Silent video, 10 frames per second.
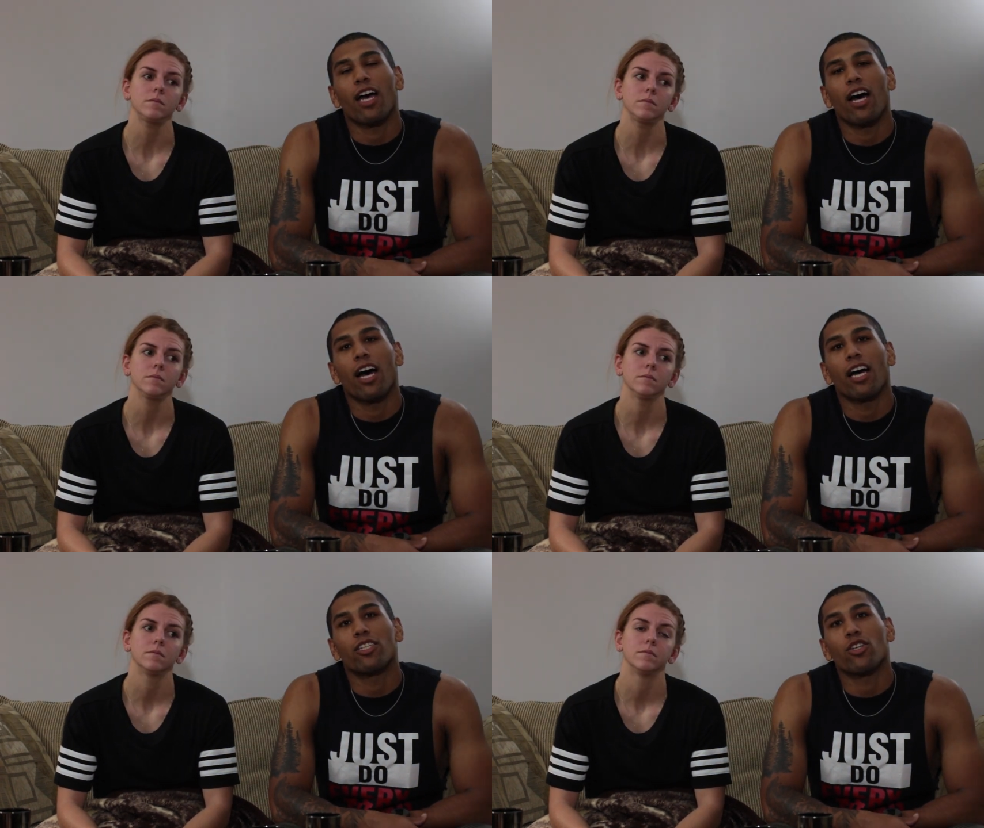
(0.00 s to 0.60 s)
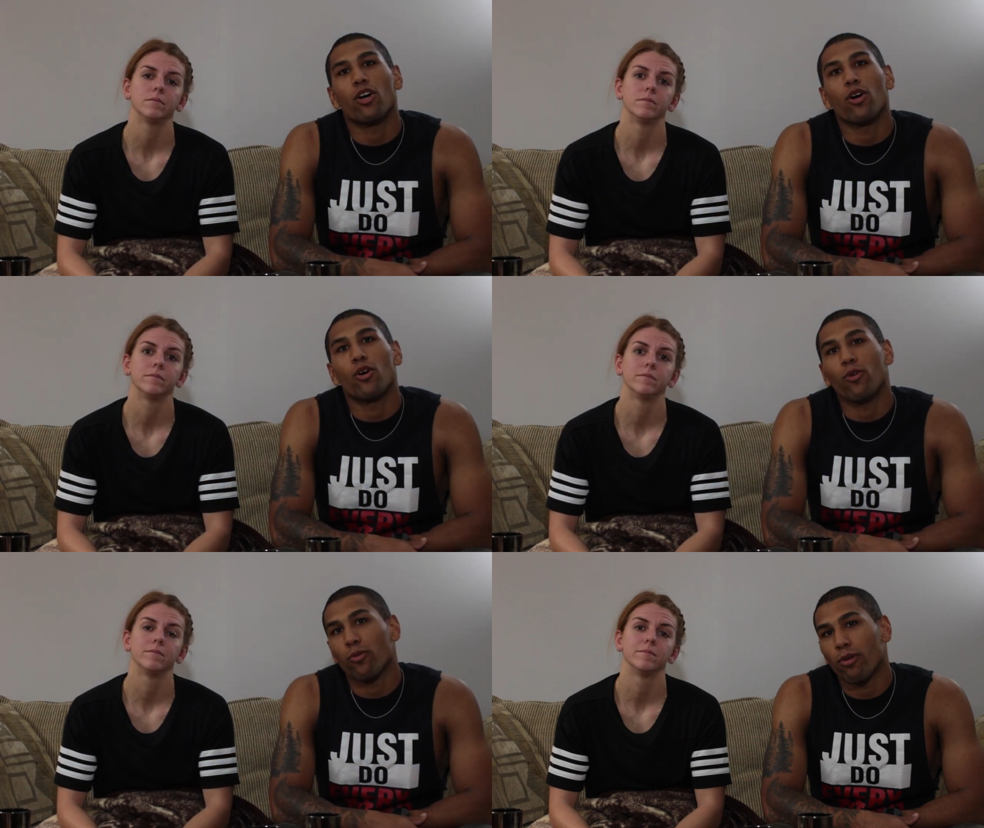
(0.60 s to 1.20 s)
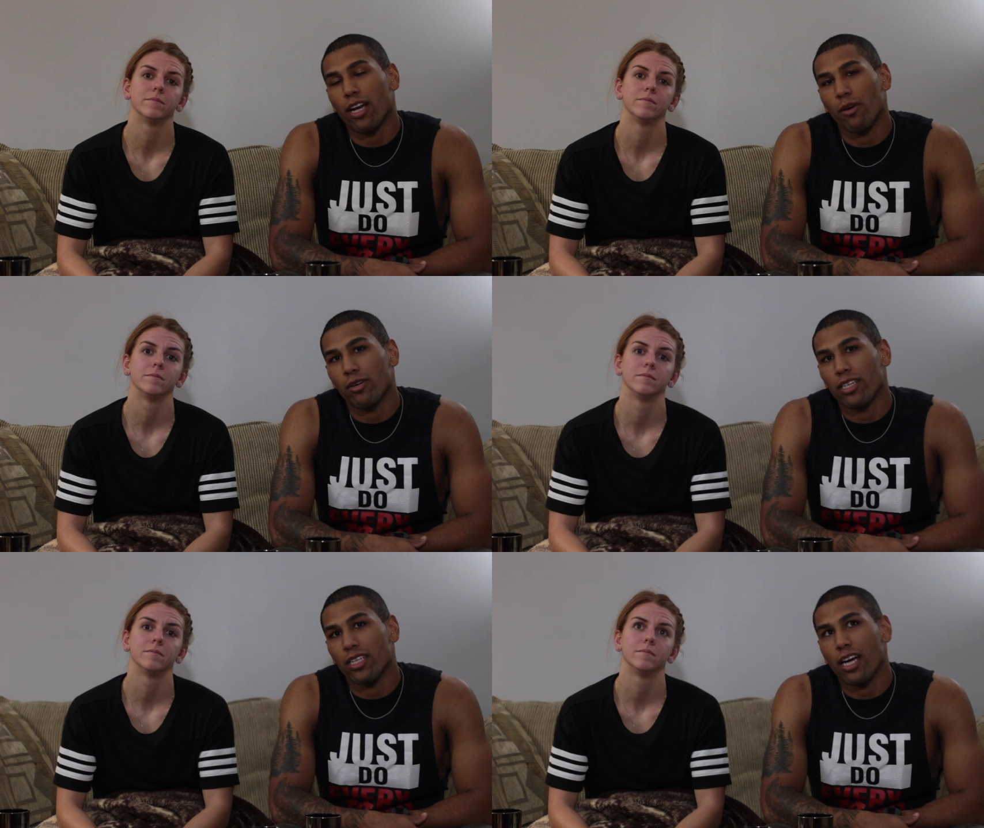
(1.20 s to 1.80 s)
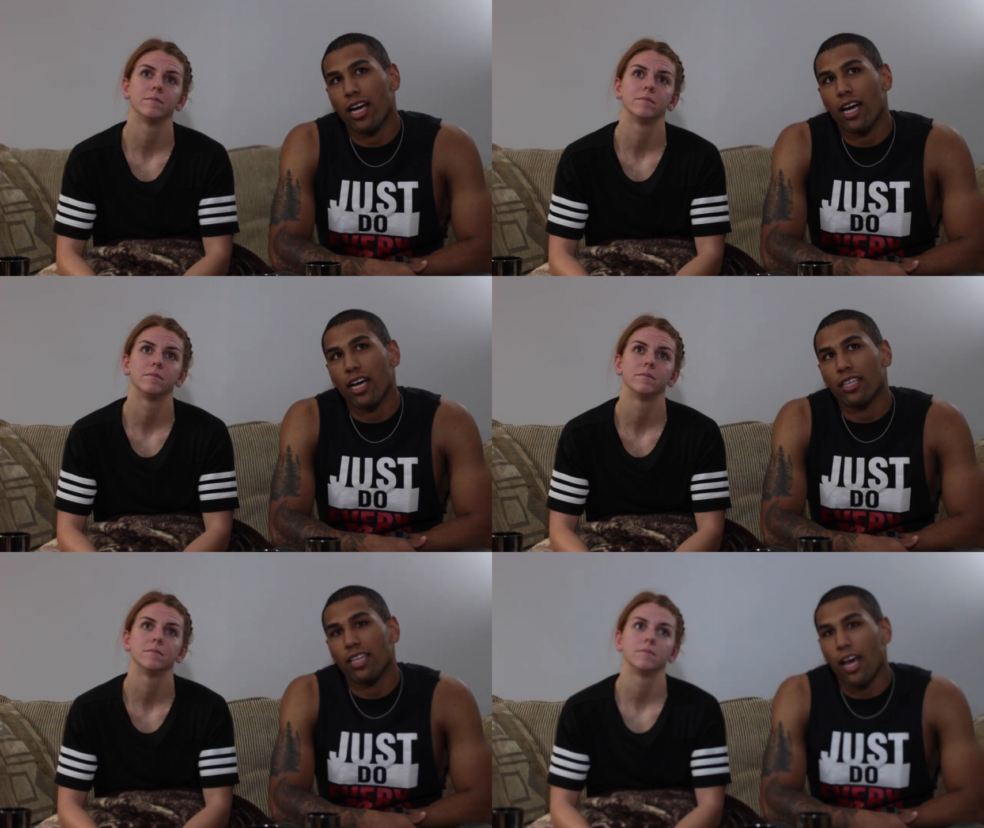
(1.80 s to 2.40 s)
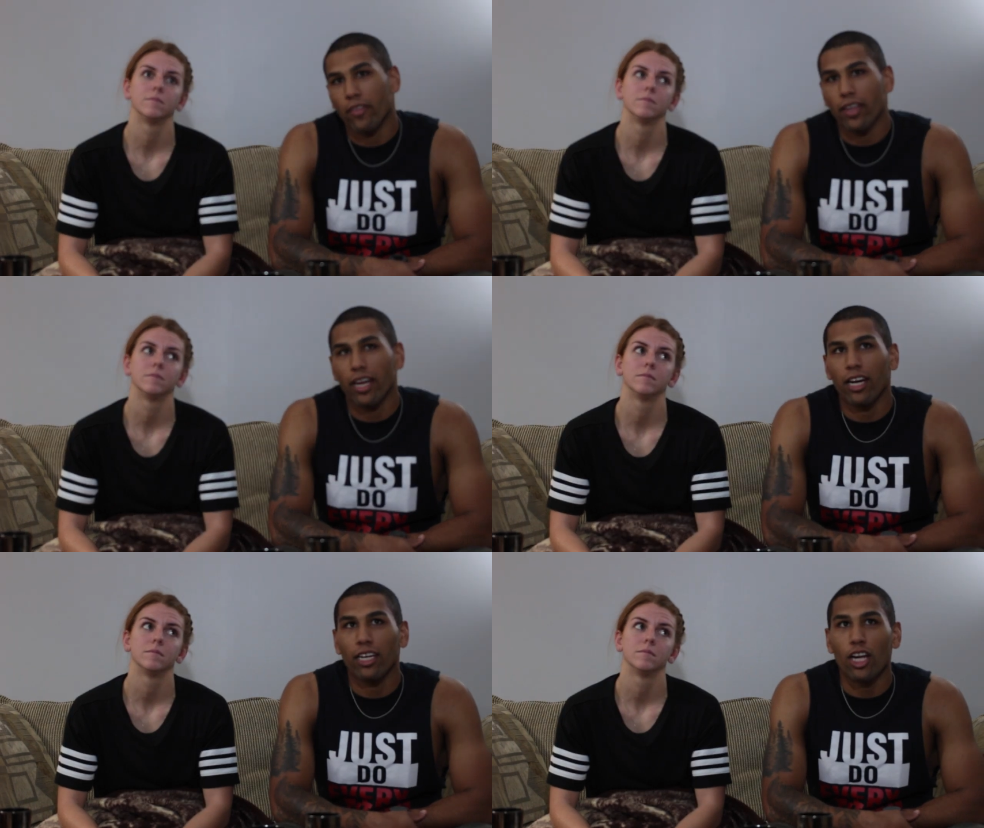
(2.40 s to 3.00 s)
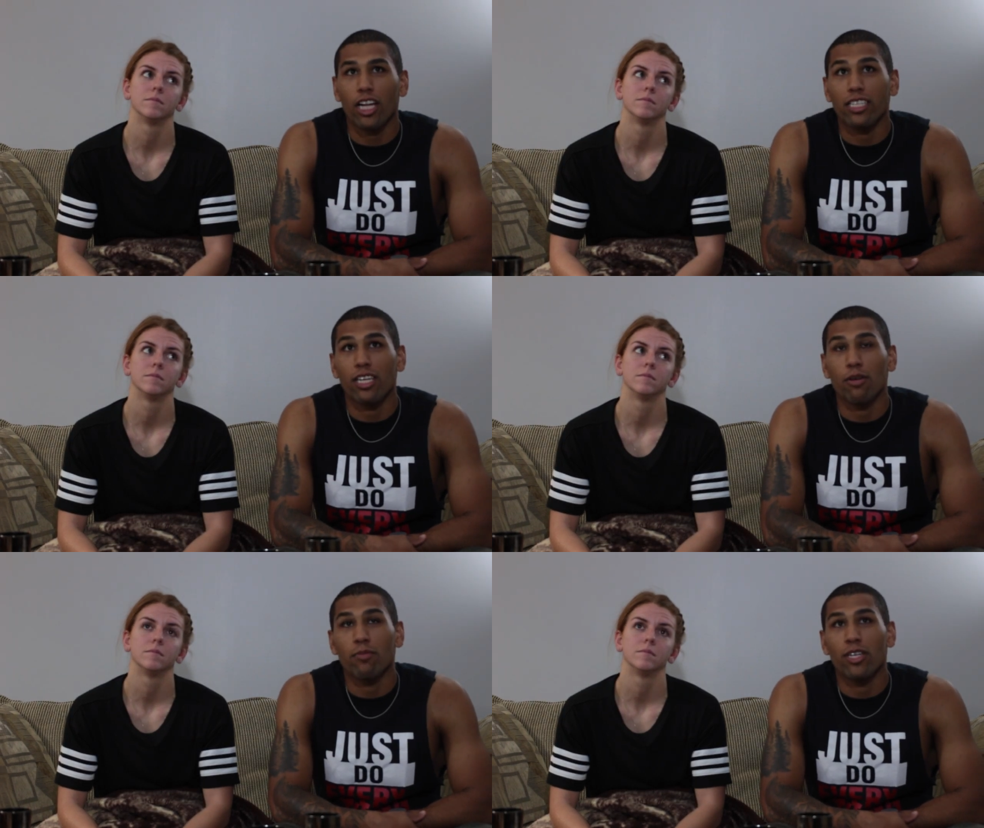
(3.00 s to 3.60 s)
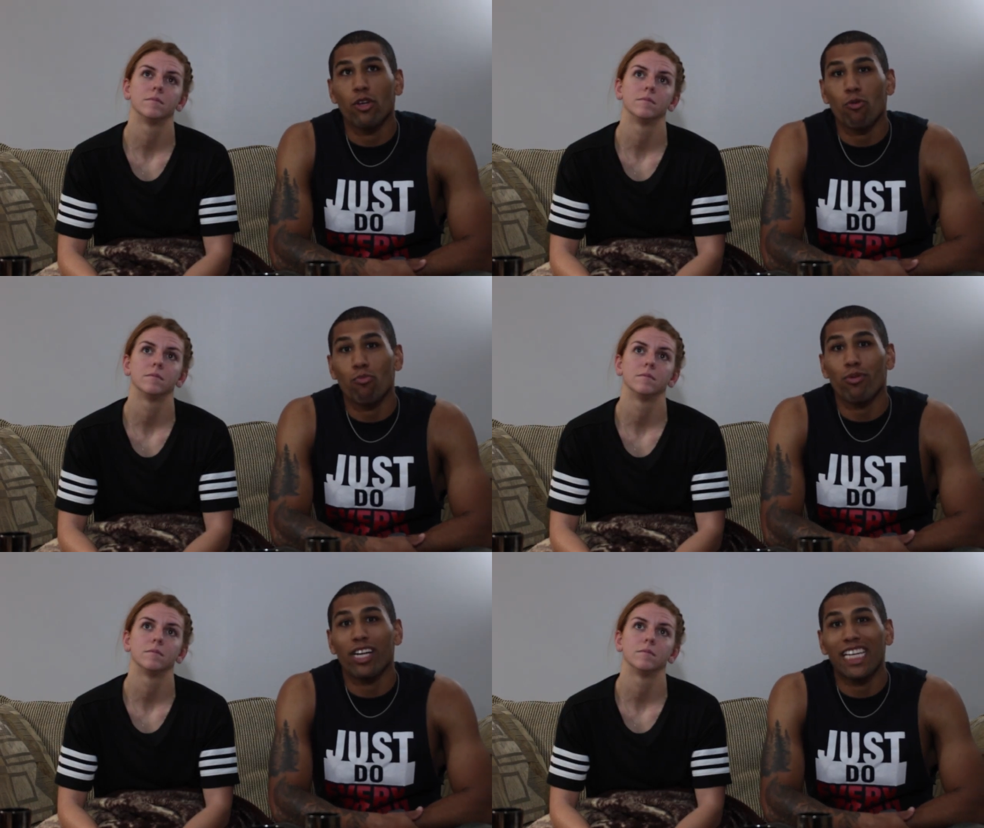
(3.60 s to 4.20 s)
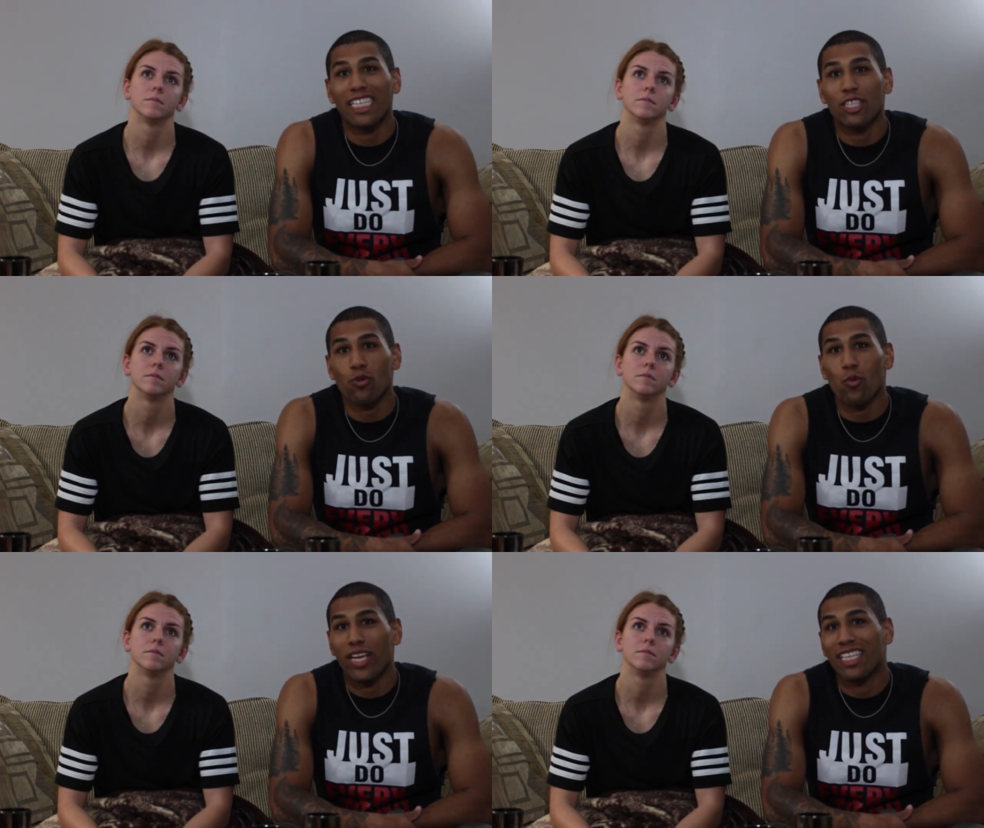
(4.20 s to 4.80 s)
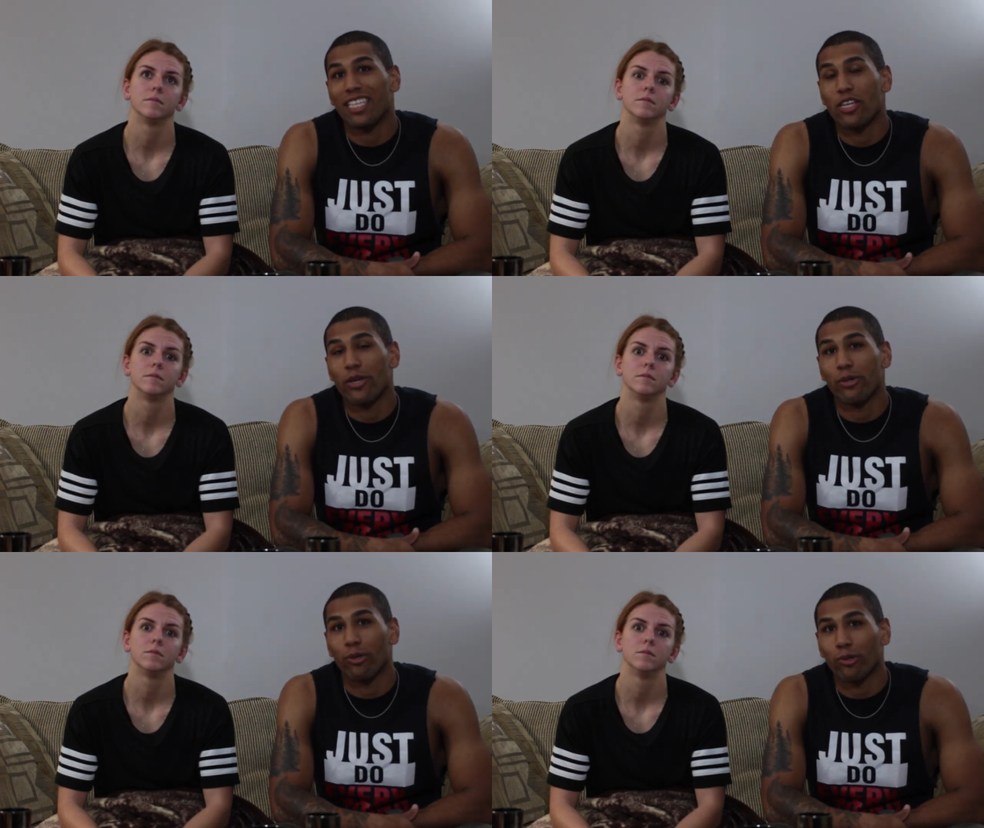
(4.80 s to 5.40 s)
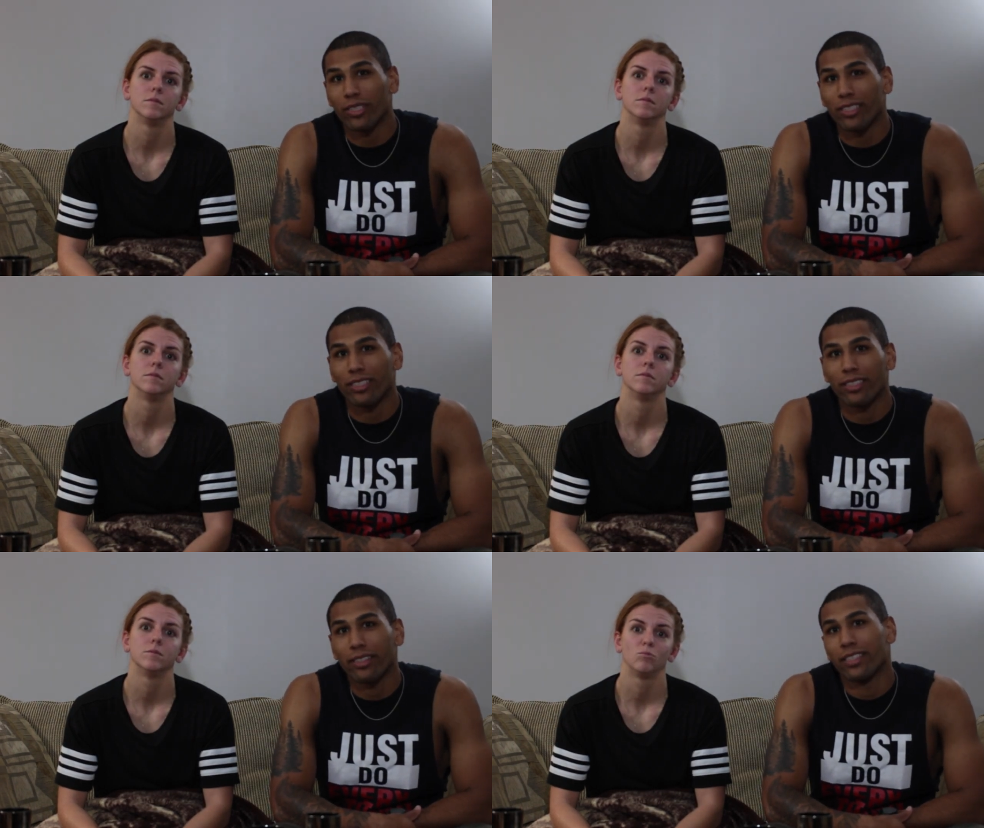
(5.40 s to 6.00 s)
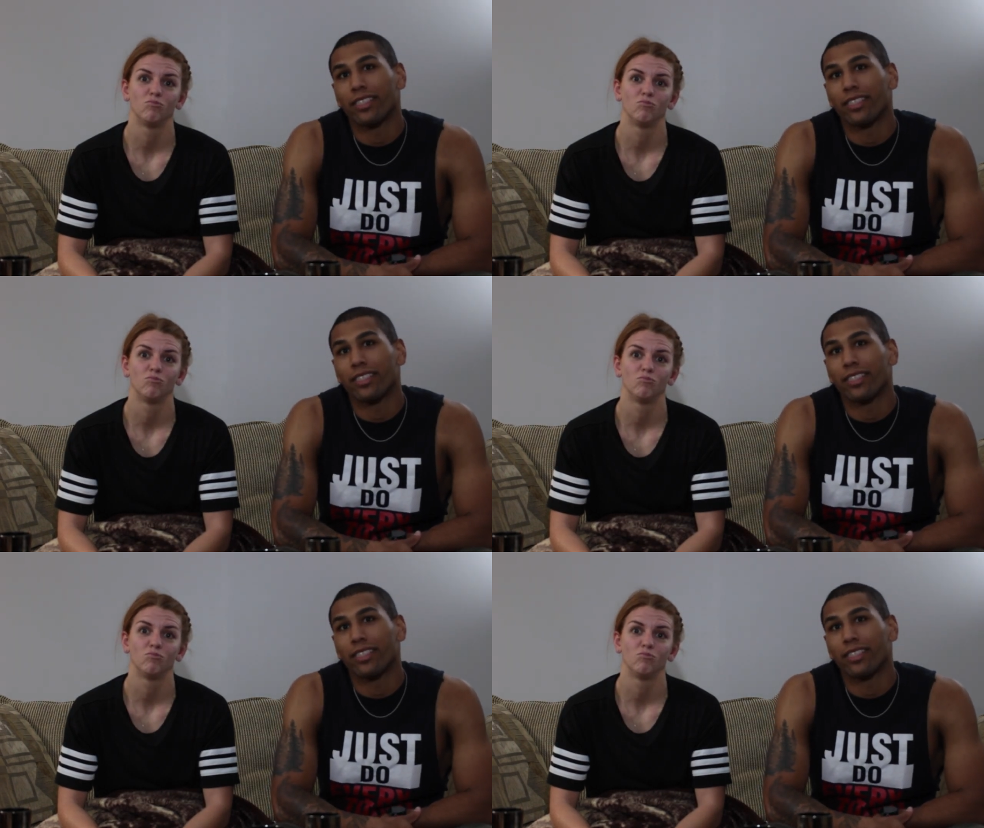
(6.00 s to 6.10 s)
Speaker 1: Uh, so when I was uh, down there, got some pretty sweet news,